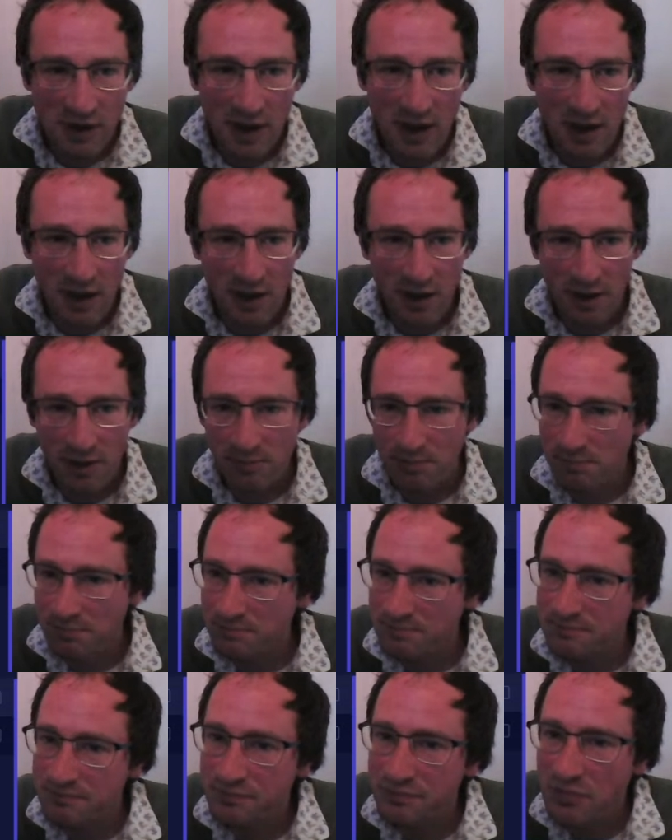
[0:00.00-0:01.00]

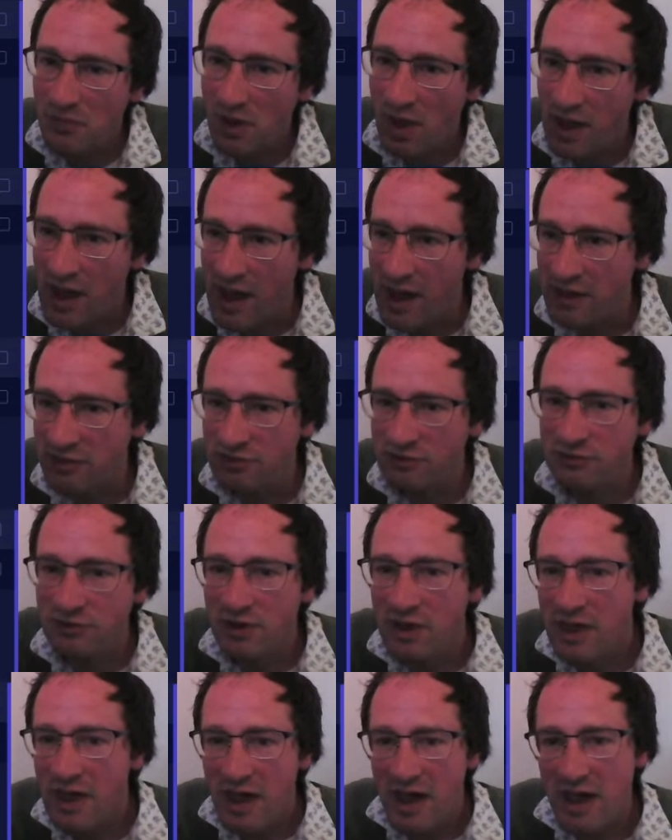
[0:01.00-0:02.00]
And
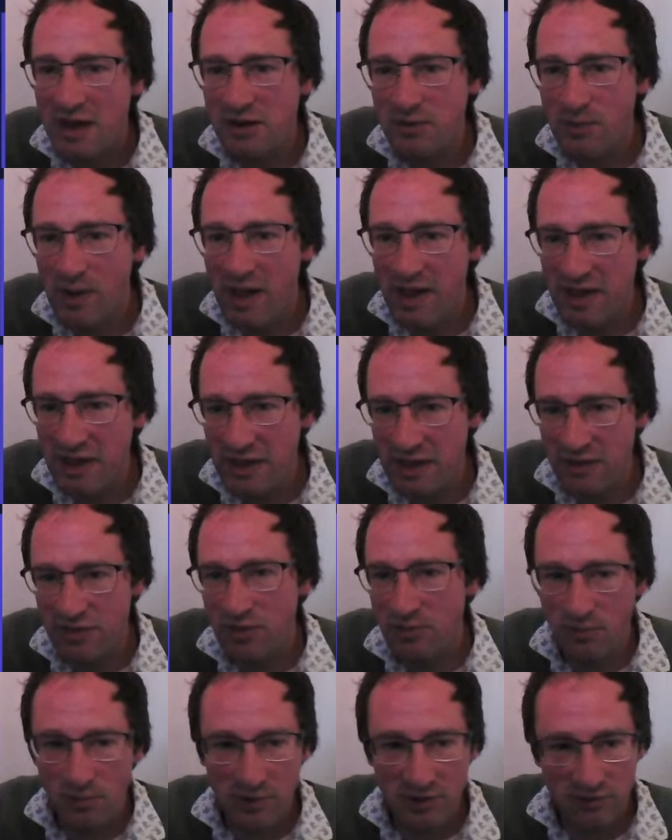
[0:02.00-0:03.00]
anywhere here
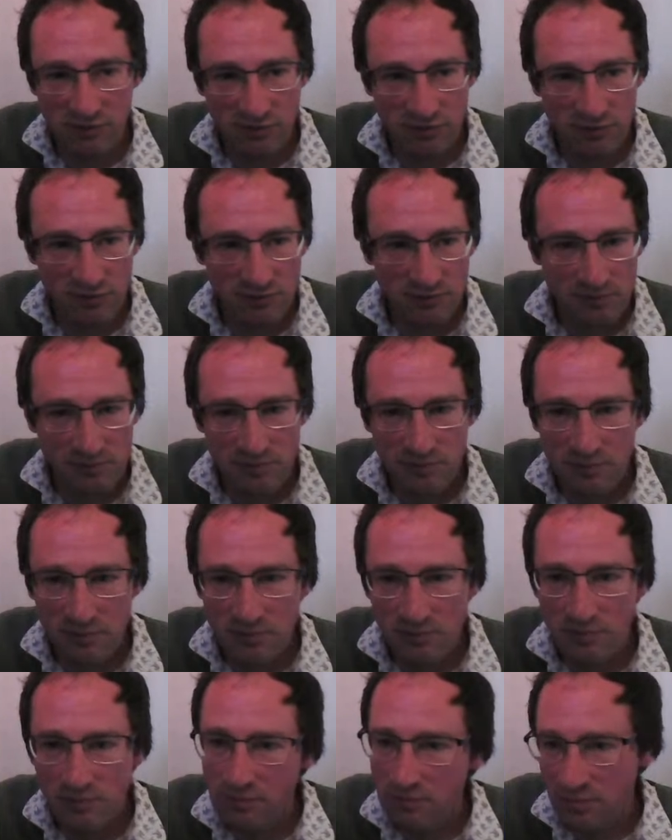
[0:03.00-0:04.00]
that we've
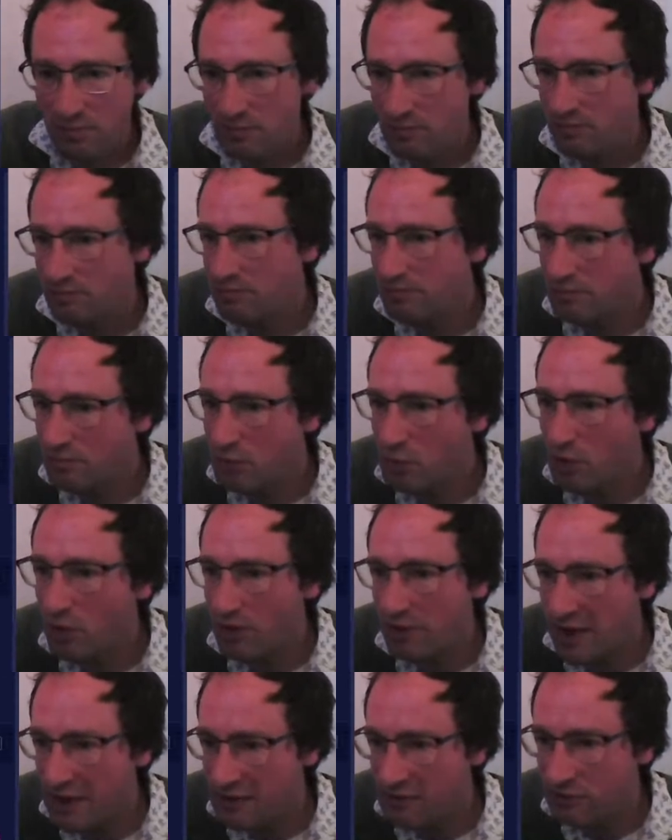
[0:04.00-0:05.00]

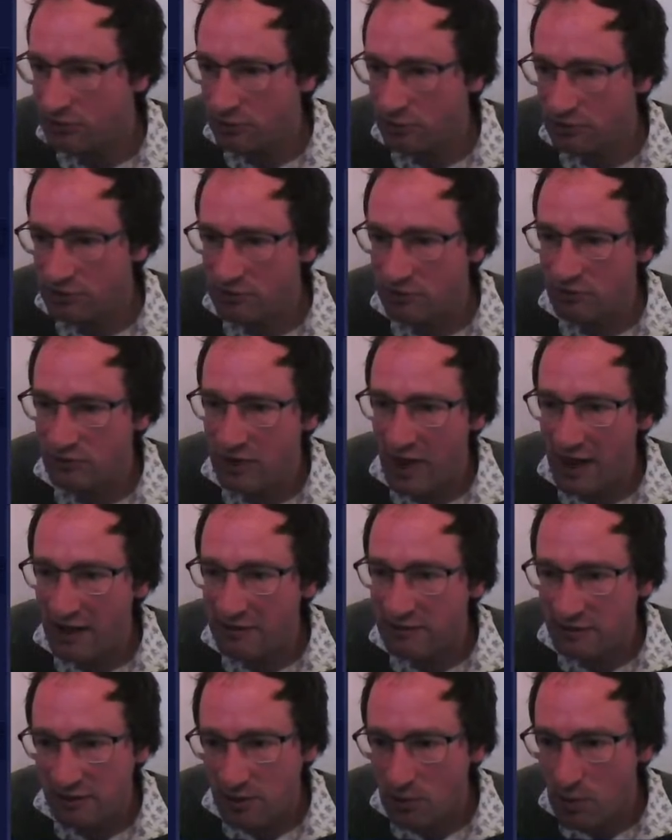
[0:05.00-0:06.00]
got any sources of
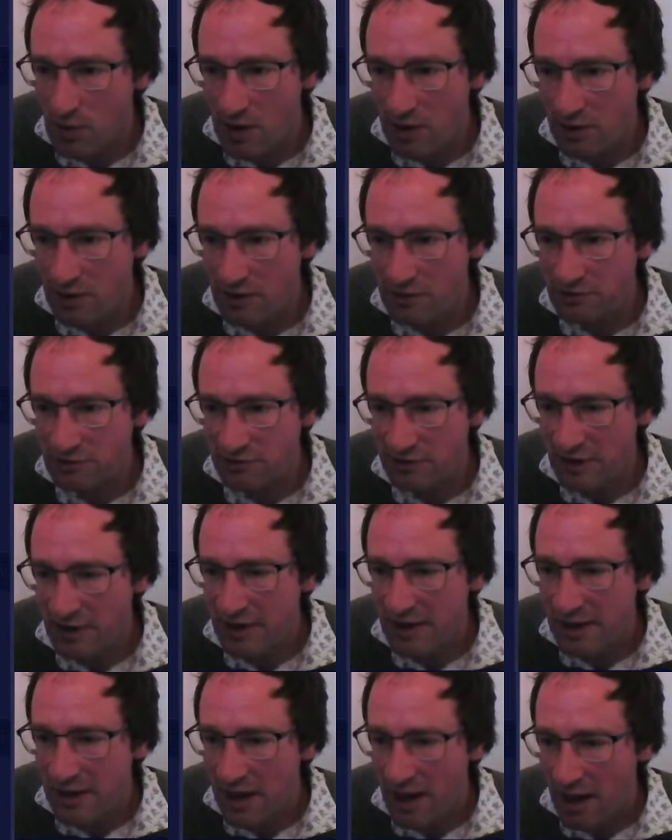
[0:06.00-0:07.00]
text in Quirkos,
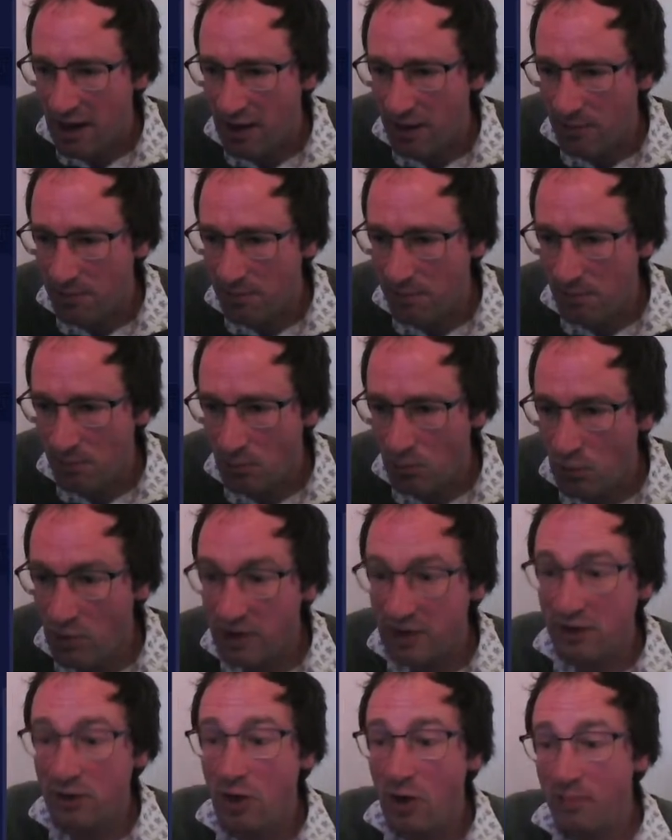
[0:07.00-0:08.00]
we
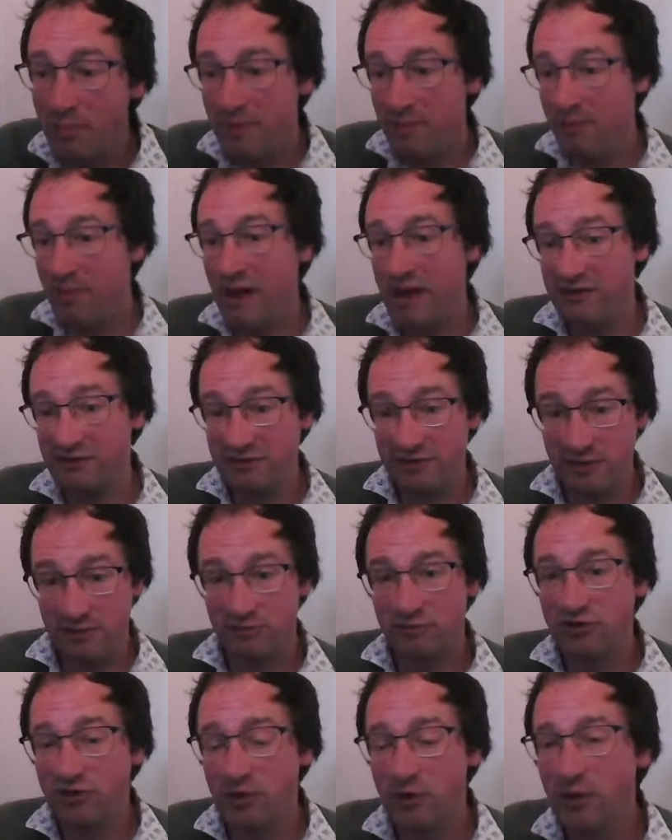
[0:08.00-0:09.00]
can copy and paste
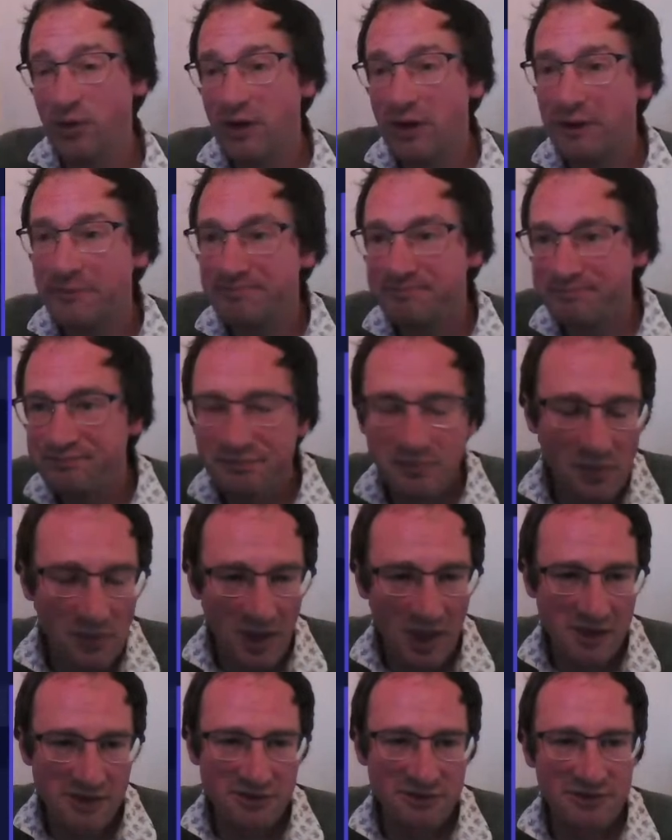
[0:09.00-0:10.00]
them. So
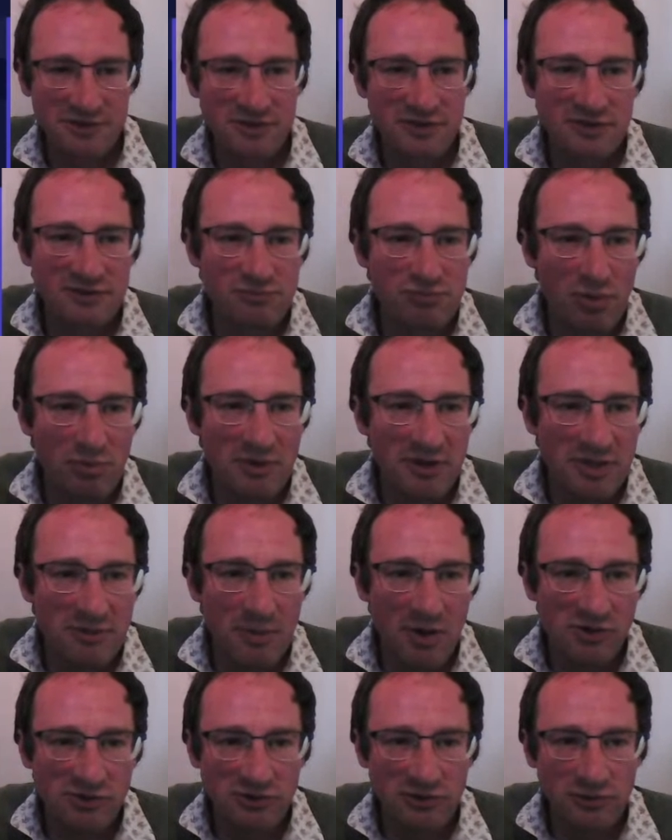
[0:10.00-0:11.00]
it's probably the
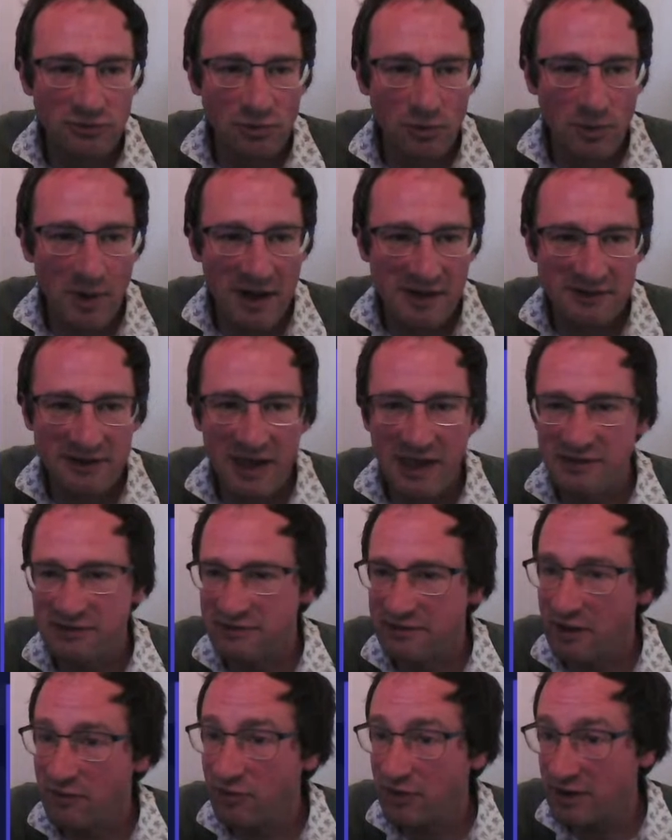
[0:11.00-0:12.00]
most useful way to get
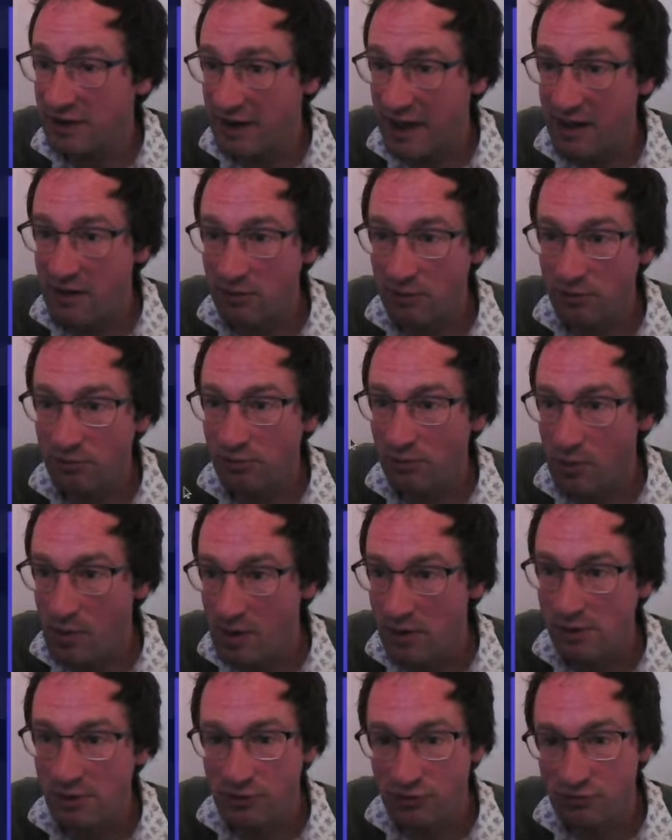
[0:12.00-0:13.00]
stuff in and out of Quirkos